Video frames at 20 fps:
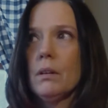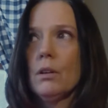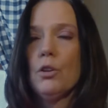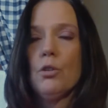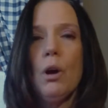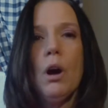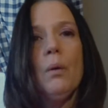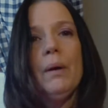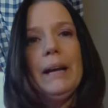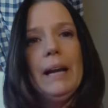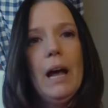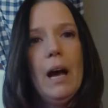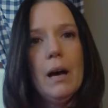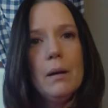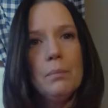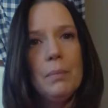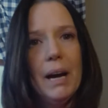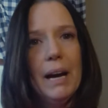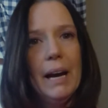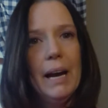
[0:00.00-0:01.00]
growing
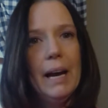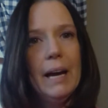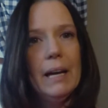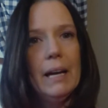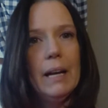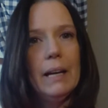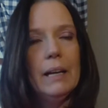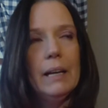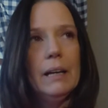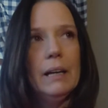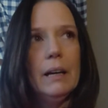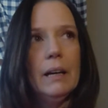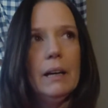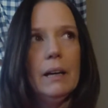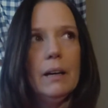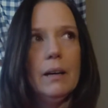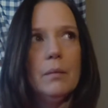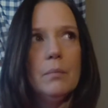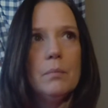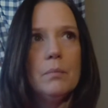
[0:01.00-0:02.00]
up, I had
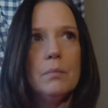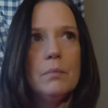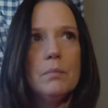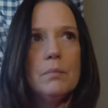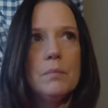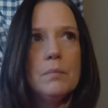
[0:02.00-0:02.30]
um,